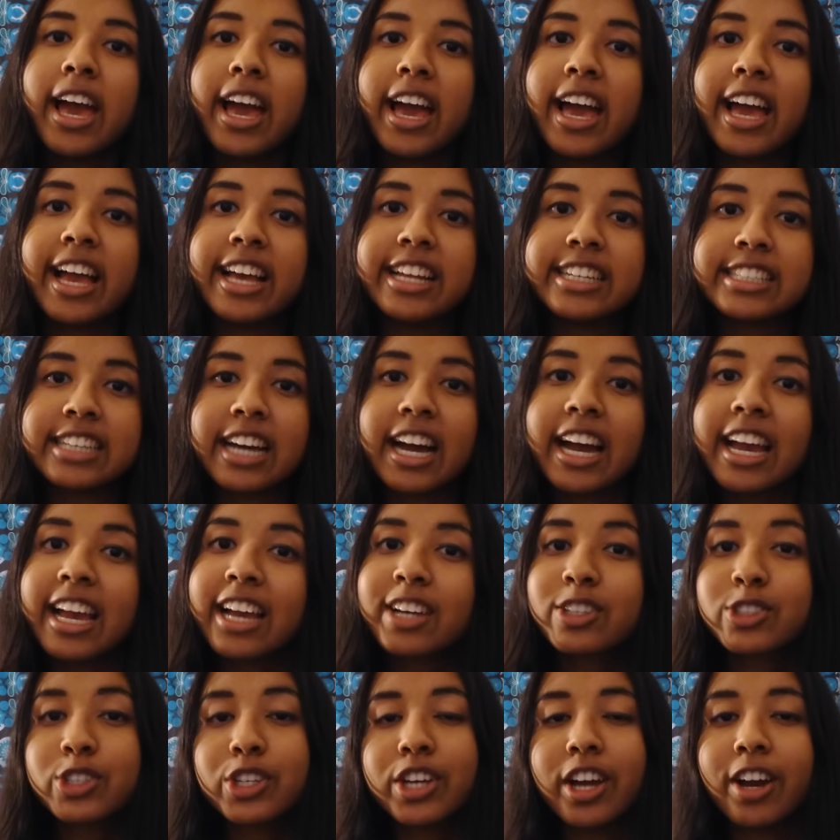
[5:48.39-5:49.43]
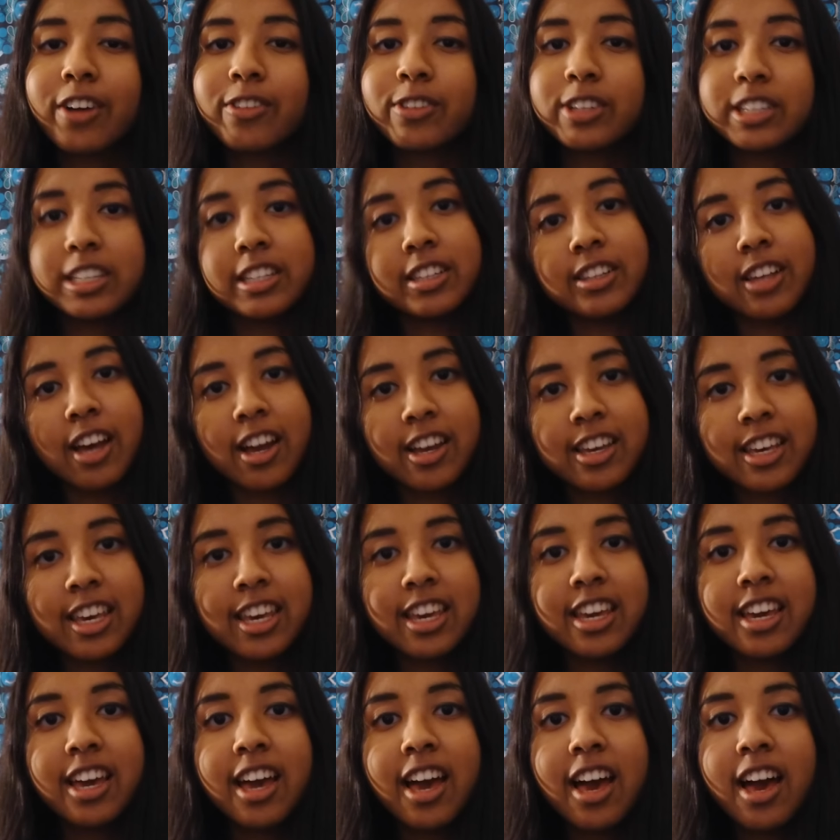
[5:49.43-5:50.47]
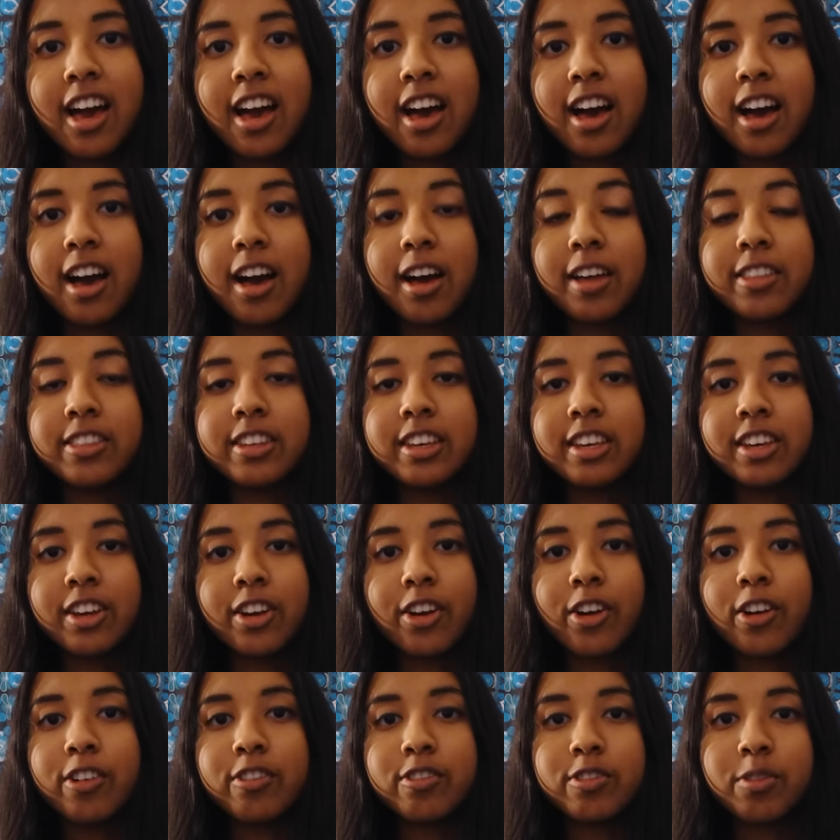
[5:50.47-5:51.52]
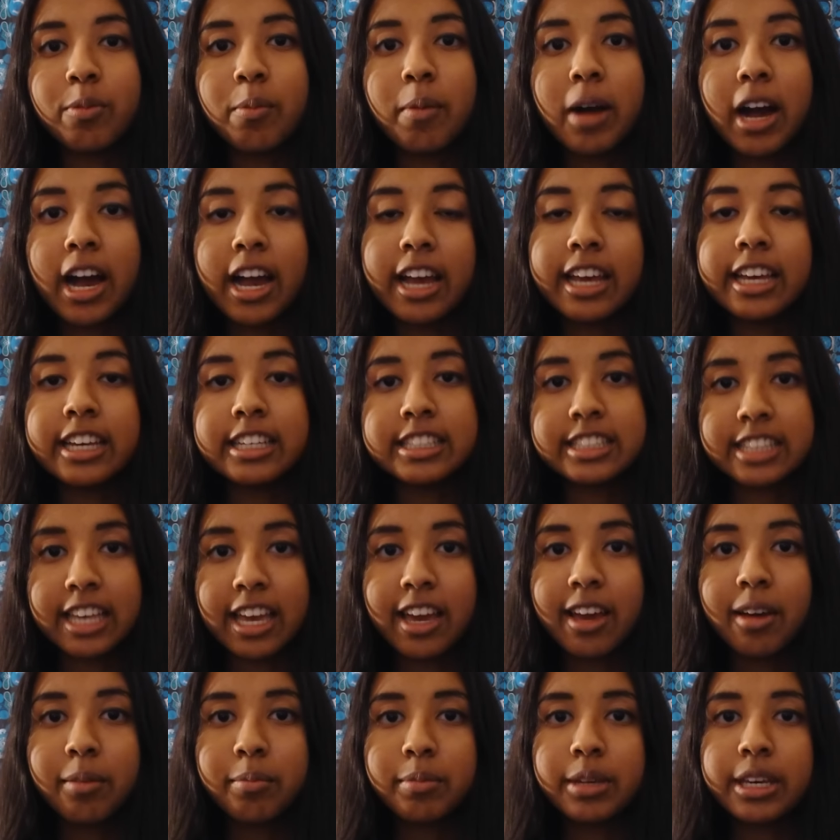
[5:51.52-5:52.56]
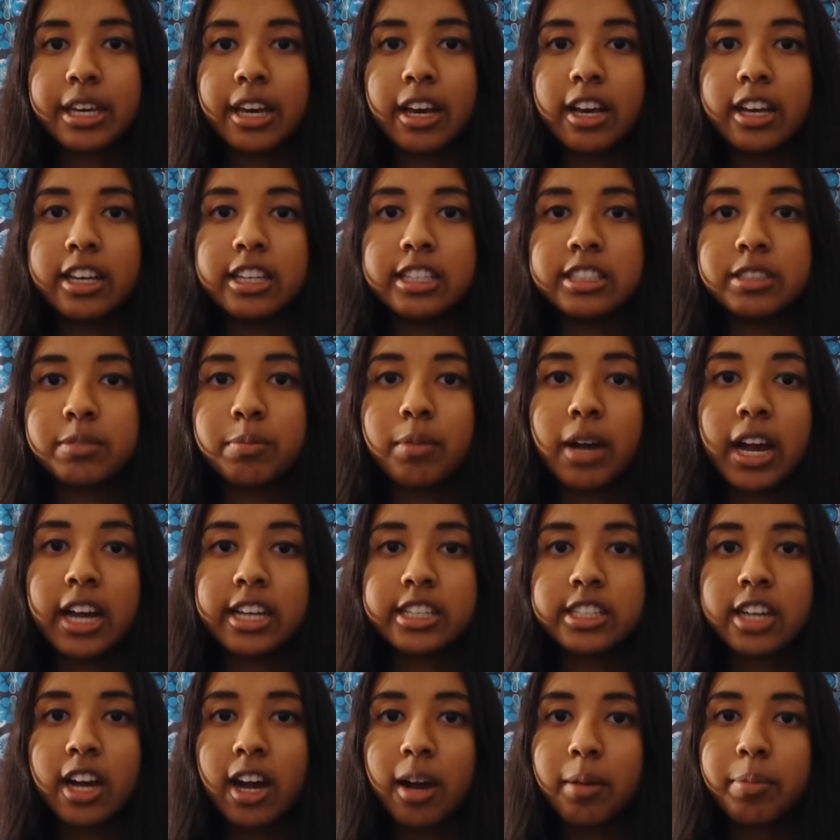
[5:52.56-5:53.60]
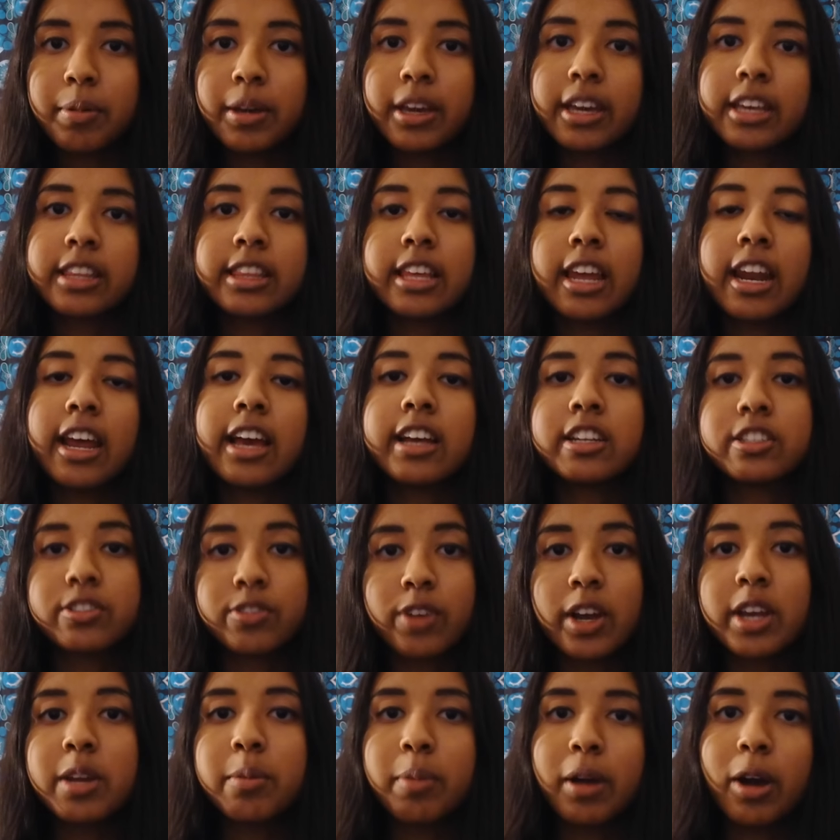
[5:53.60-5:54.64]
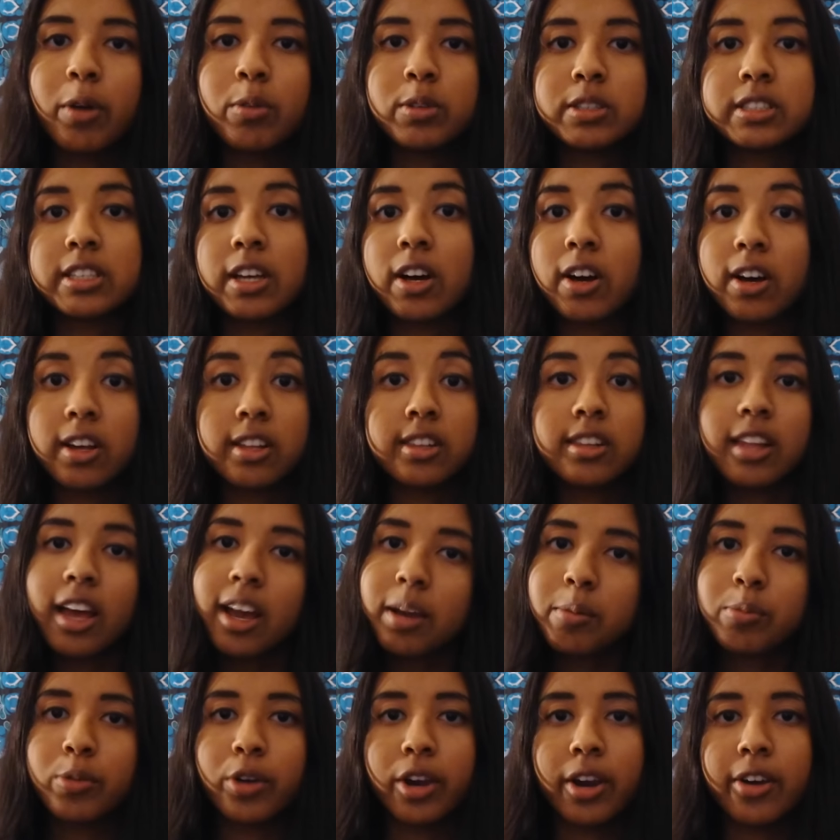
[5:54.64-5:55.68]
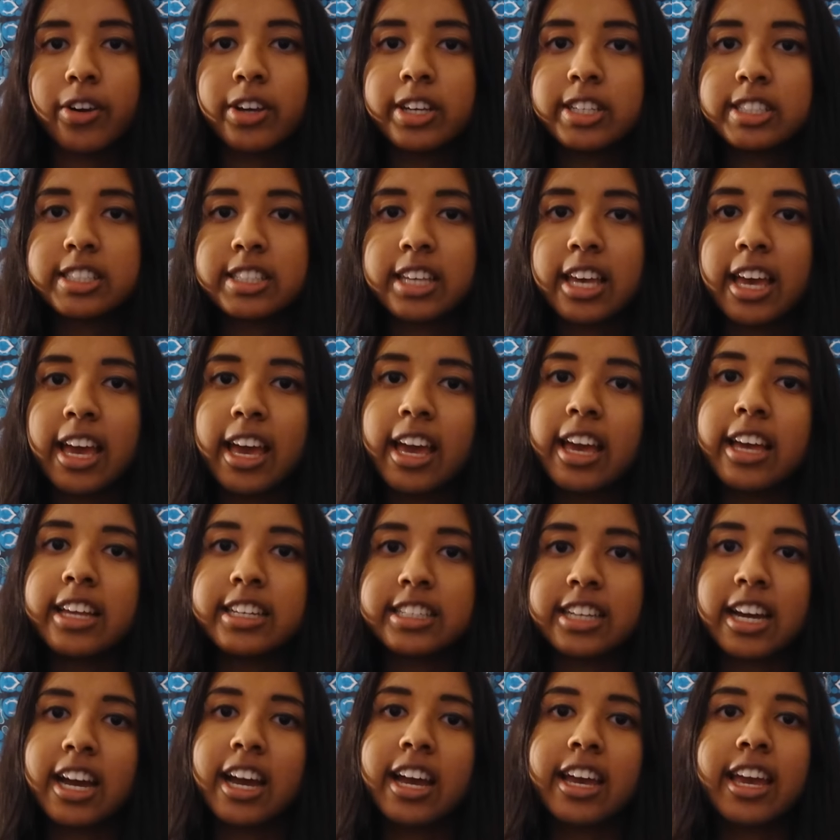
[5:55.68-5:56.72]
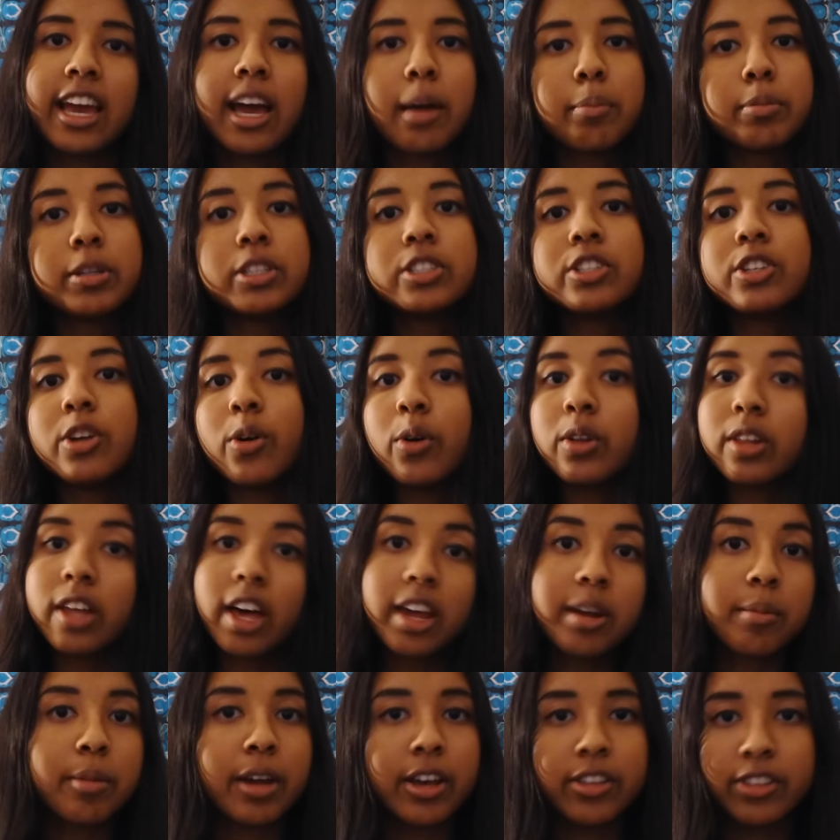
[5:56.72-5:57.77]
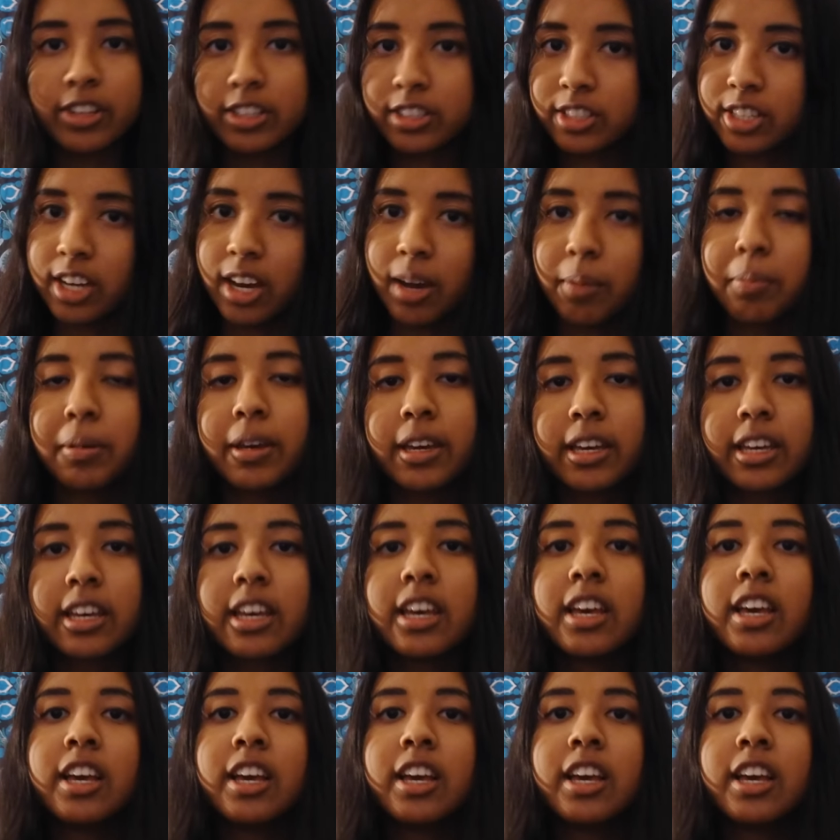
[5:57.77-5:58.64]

And I actually got really lucky the year of my exam, because my topic that I had to write about was on libraries, and I happen to know a lot about this topic.